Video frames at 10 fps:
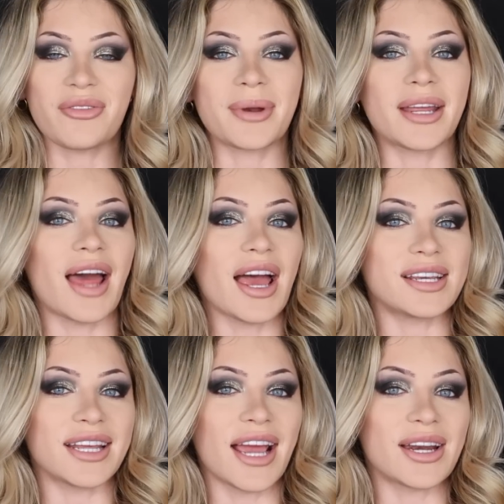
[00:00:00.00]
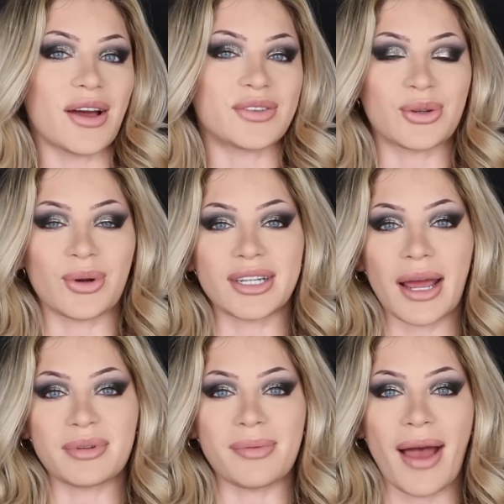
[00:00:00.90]
everybody, that is the end of
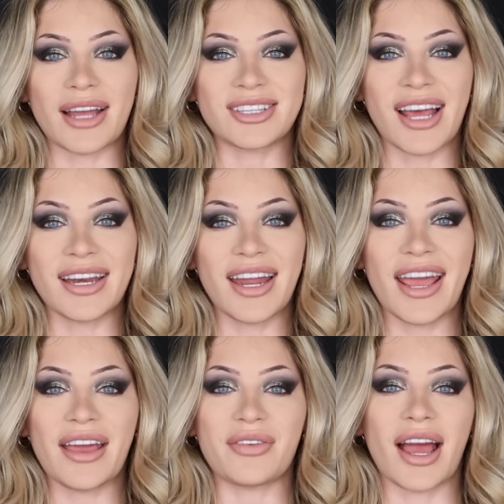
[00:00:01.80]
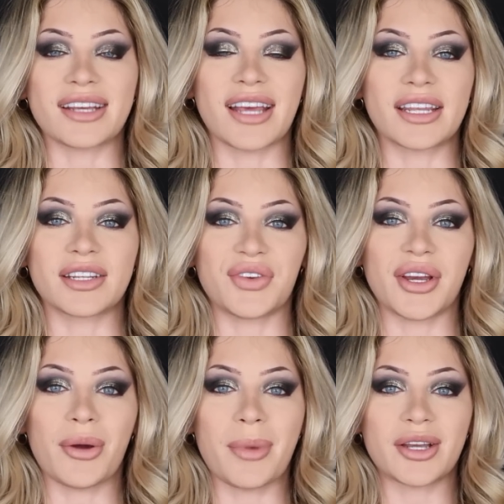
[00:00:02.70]
Storytime Smash Sunday. If you guys like this
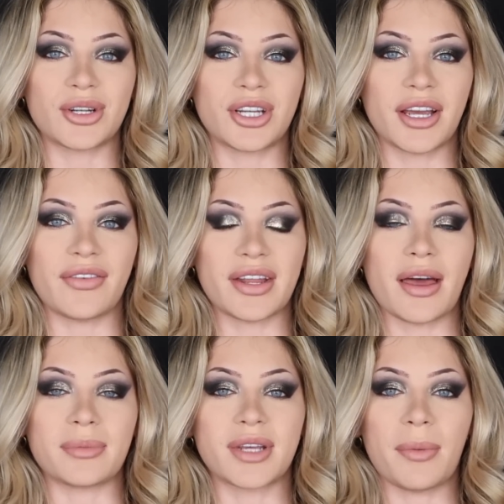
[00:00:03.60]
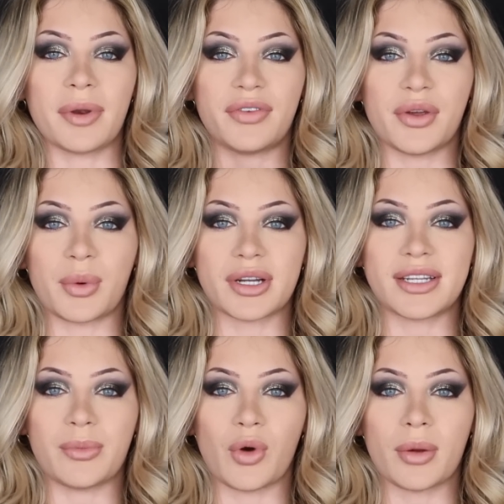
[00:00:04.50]
video, make sure to give it a thumbs up. And if you want to
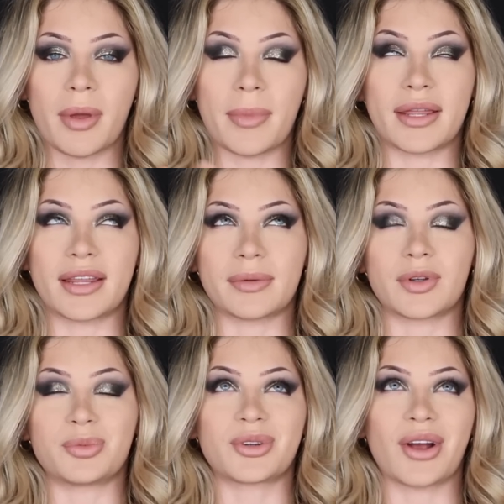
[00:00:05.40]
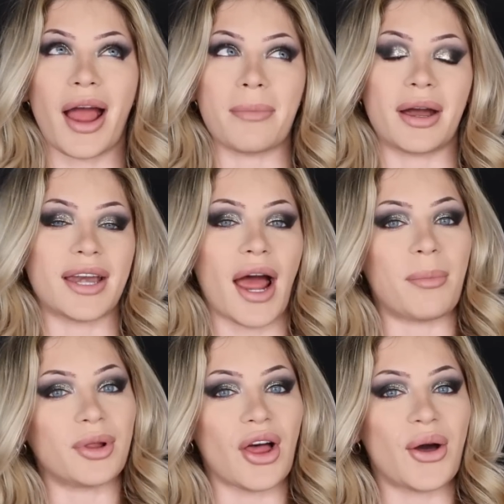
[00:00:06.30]
see more, maybe hit that subscribe button
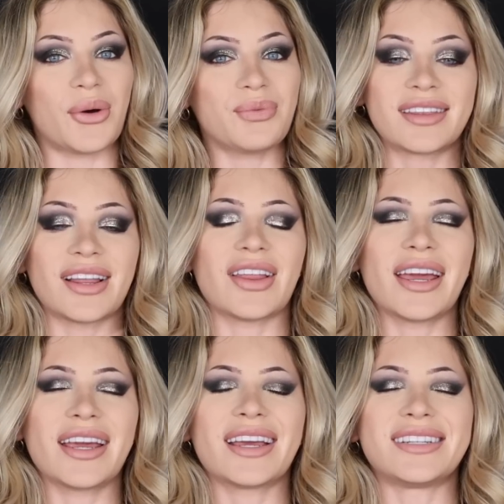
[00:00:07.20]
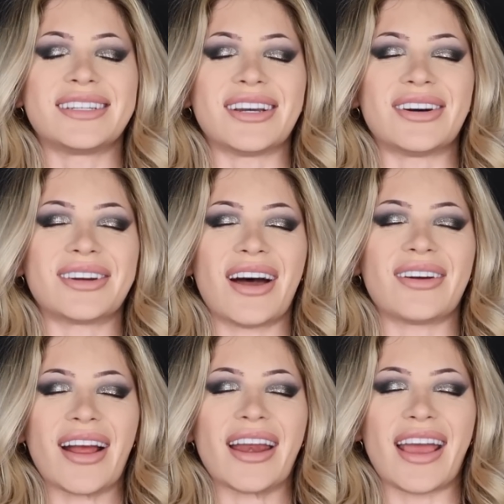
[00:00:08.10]
down below. The link is still
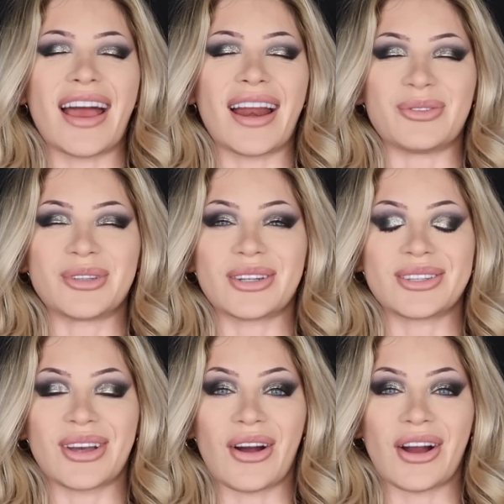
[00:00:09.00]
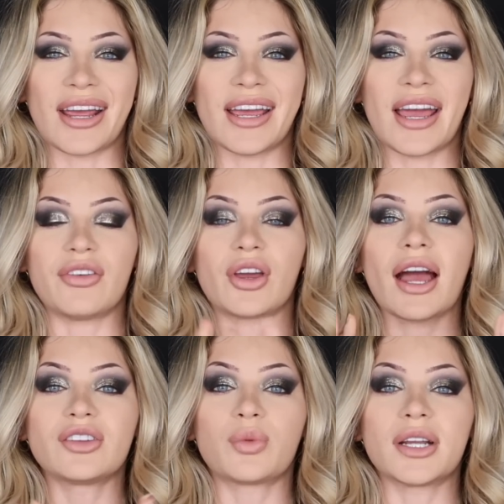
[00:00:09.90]
not ready yet. I'm so sorry. If you
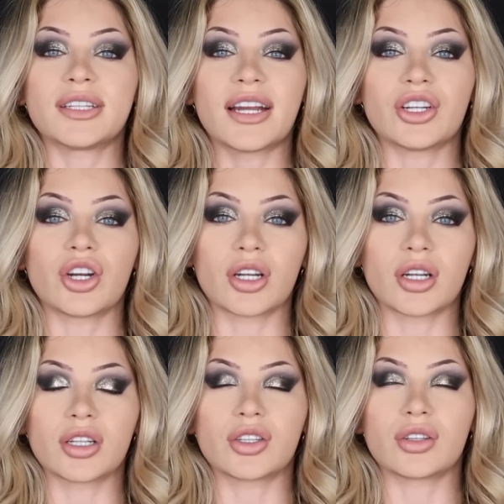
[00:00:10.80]
guys want to send in your